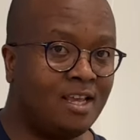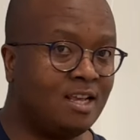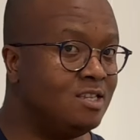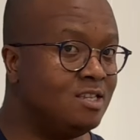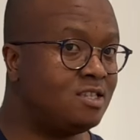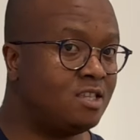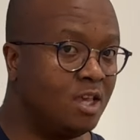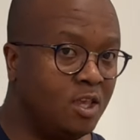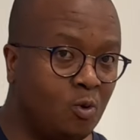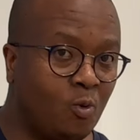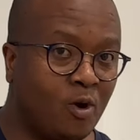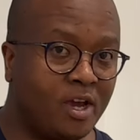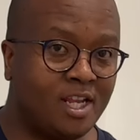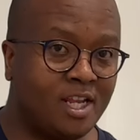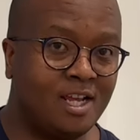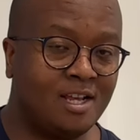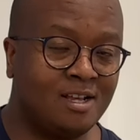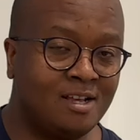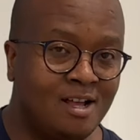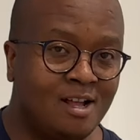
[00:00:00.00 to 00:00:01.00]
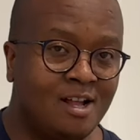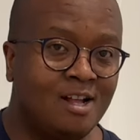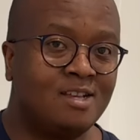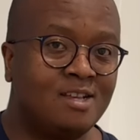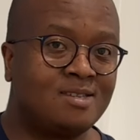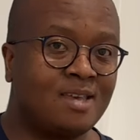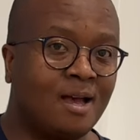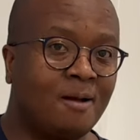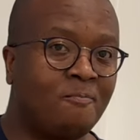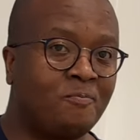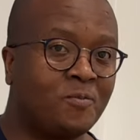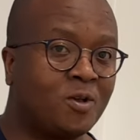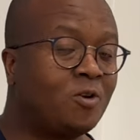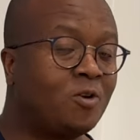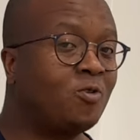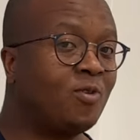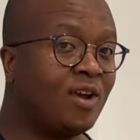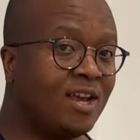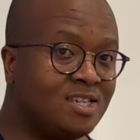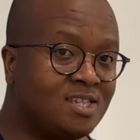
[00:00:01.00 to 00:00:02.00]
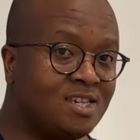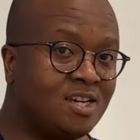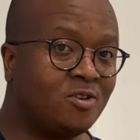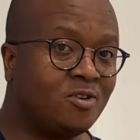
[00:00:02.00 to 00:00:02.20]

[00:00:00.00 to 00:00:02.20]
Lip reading: insinuating some crazy,